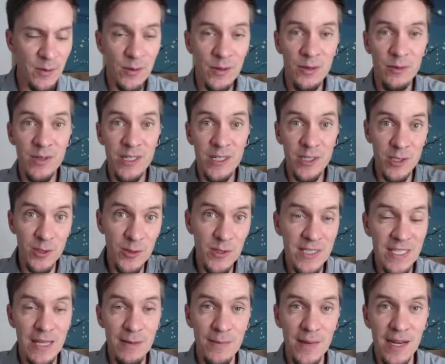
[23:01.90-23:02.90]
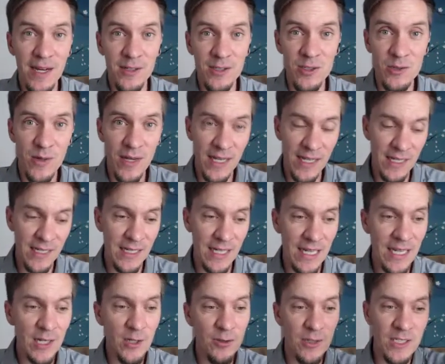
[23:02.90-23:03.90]
reduce the amount so I can
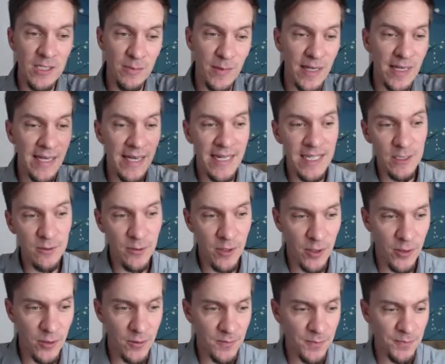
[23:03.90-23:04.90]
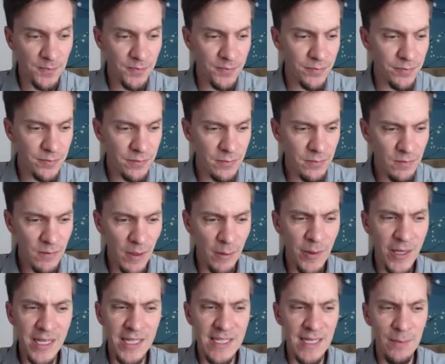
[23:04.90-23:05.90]
increase my cash flow,
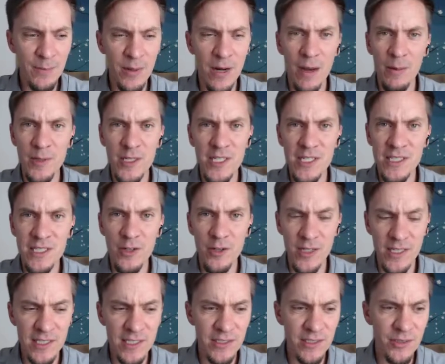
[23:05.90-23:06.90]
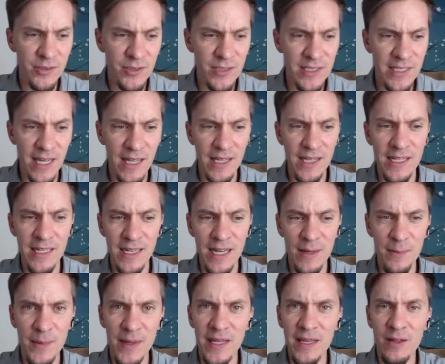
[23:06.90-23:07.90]
because I'm probably just going to sell it and
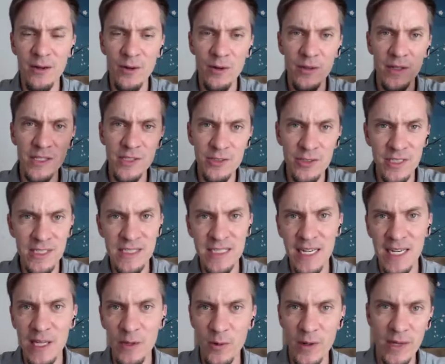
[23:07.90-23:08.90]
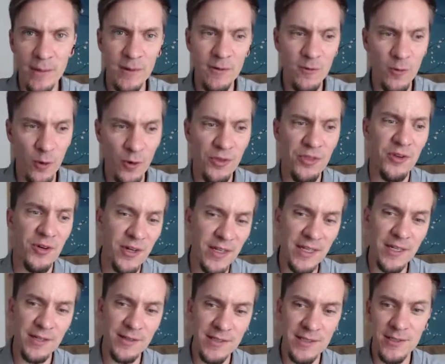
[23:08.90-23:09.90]
not pay the whole interest anyway before 30
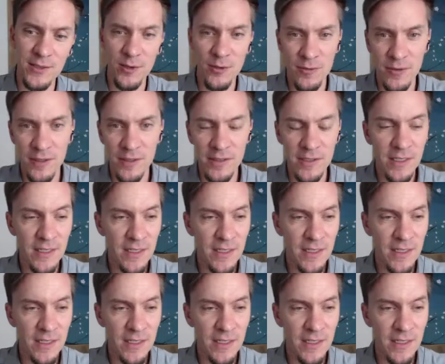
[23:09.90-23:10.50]
years is over.